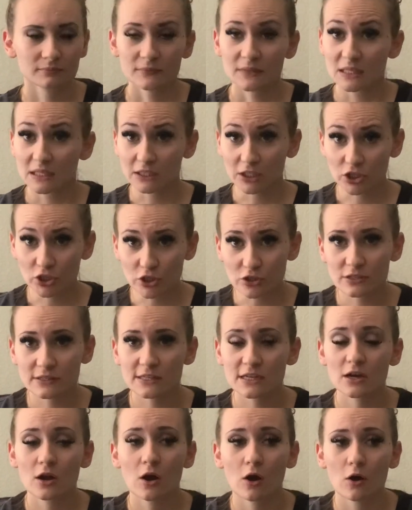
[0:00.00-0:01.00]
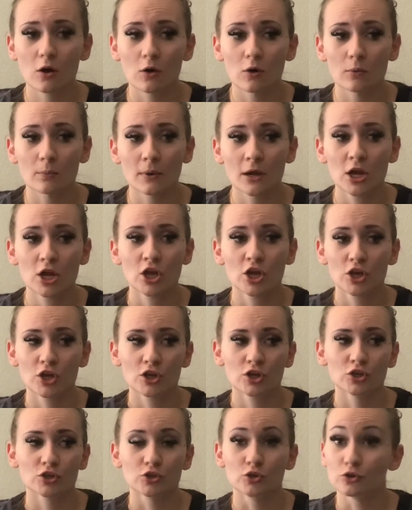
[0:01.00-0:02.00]
In a nursing home,
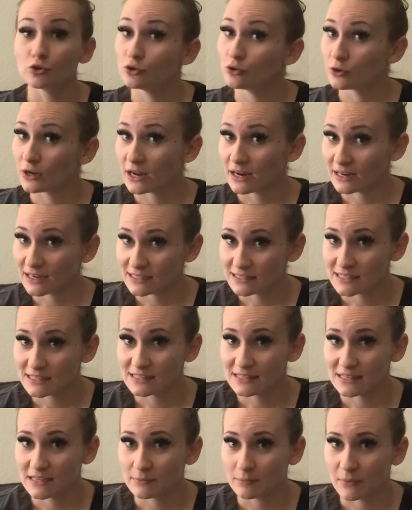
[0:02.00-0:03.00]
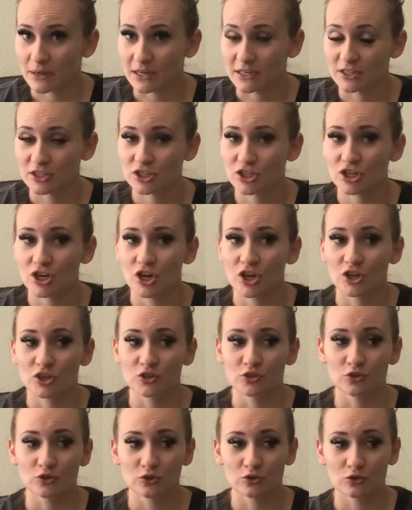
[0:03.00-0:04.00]
you do not get to sit much.
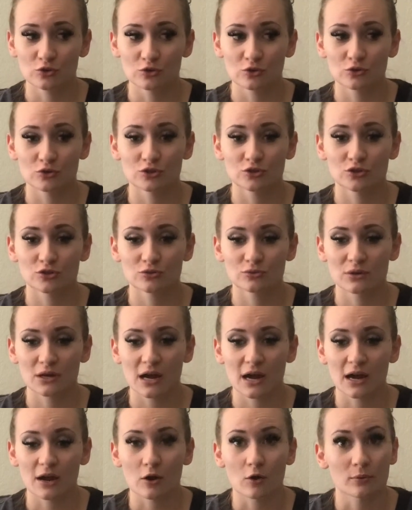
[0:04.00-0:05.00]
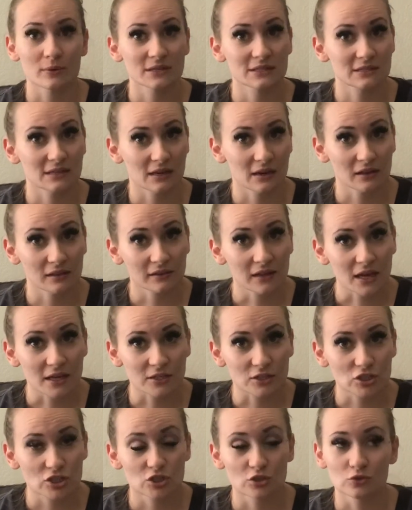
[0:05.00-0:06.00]
You do not always get a
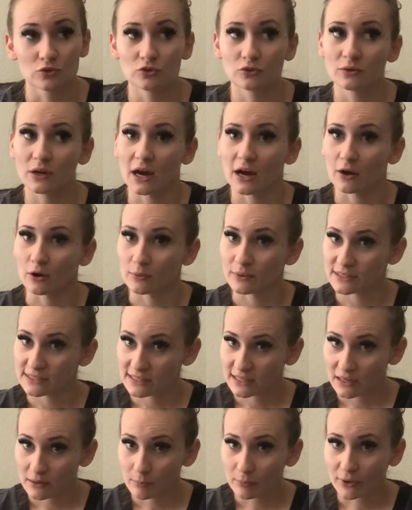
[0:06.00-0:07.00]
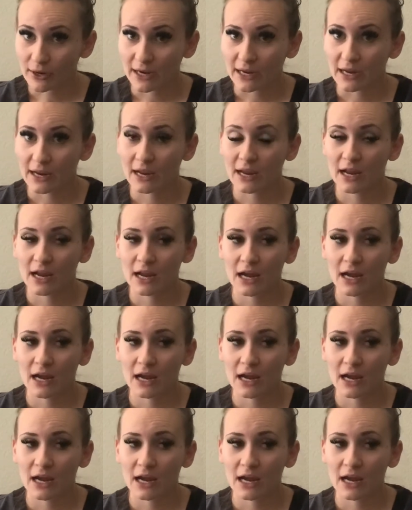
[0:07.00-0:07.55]
lunch. You do not always get a break.